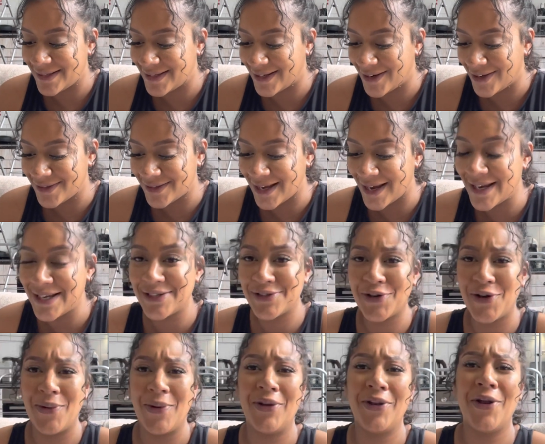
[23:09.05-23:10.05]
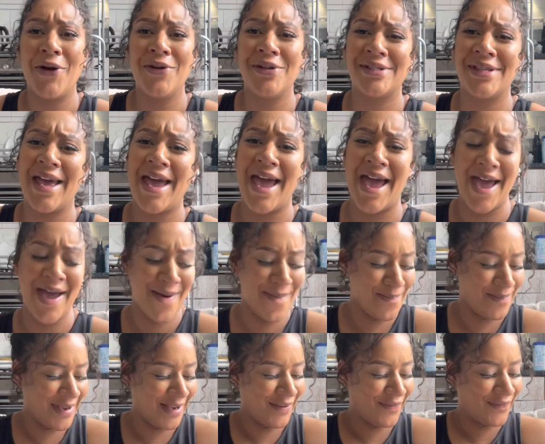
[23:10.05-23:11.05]
And I was like, he's got loads of hair and
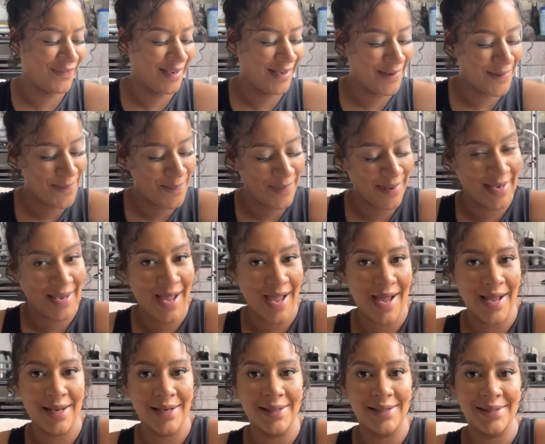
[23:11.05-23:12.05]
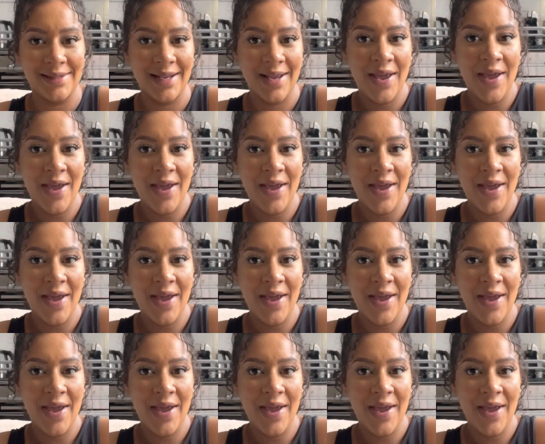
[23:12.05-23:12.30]
big feet and big hands.